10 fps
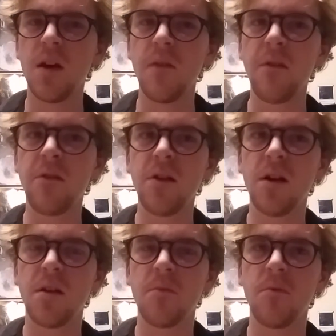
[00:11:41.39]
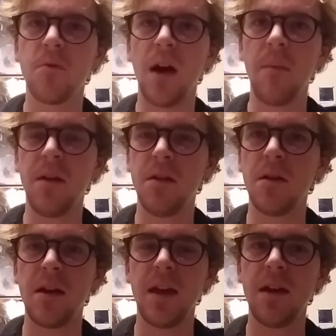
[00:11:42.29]
very young. I mean,
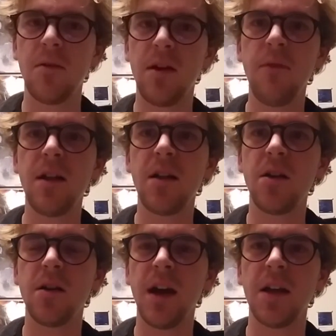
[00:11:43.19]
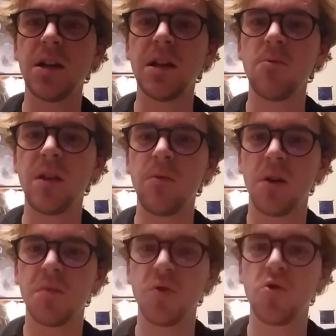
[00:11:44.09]
even at a young age, I didn't really
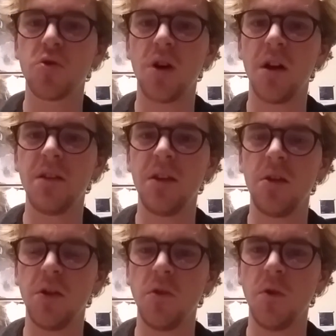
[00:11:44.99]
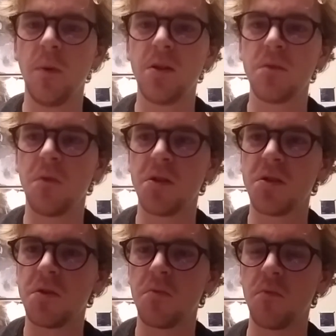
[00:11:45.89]
watch mature content on YouTube. I just
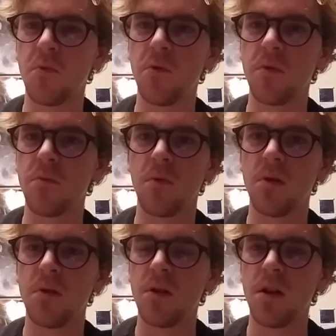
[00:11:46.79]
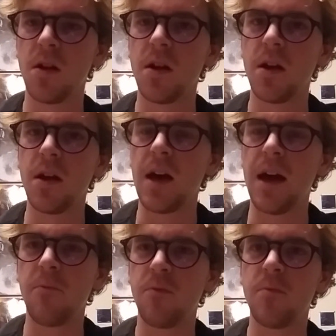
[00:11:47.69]
watched more.
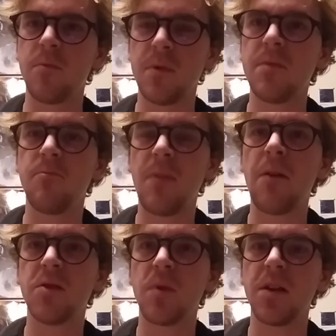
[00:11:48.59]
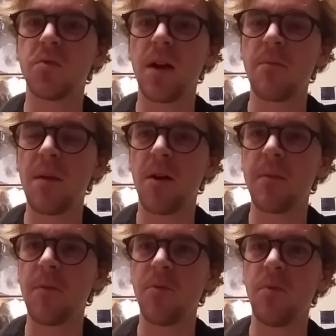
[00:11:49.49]
I I was raised right. My mom
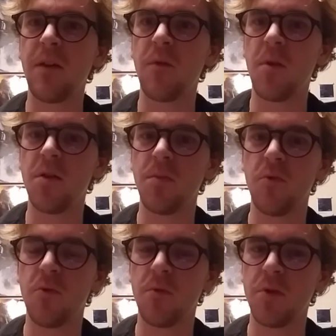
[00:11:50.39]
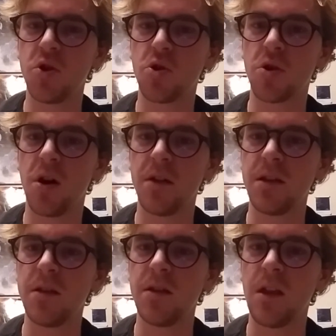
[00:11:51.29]
kept me away from all the more mature
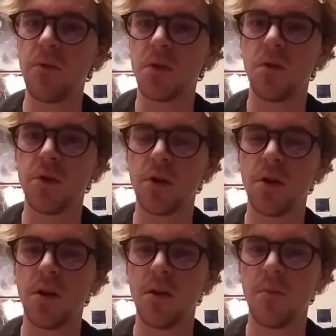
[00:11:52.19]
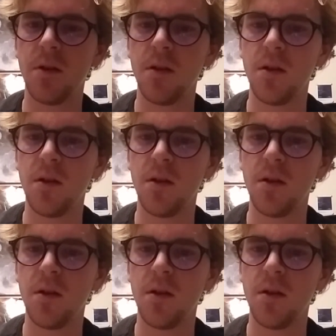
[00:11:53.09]
content till I was older. But